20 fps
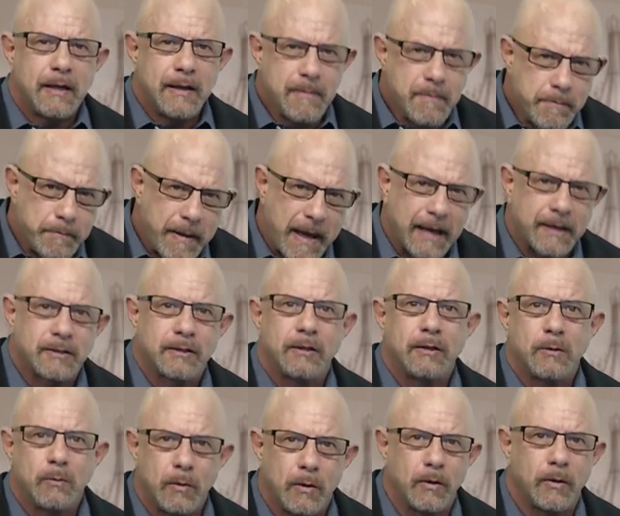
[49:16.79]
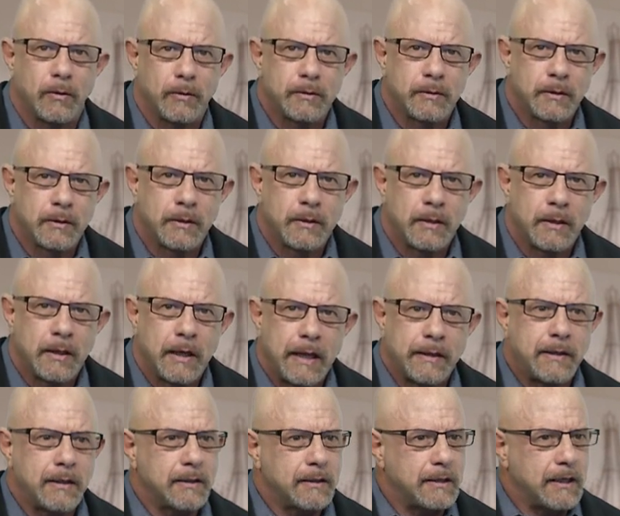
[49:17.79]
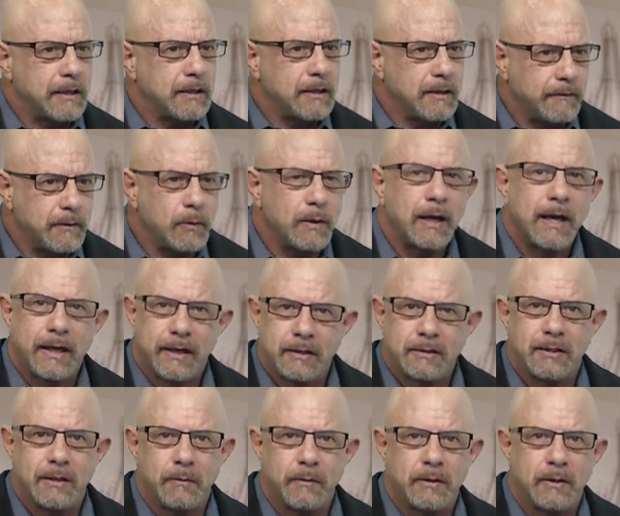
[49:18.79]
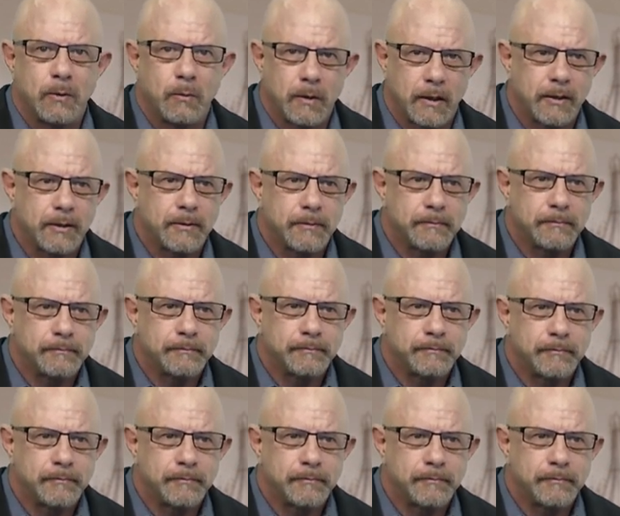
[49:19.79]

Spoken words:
impacts in the world and that can give you a legacy with your work.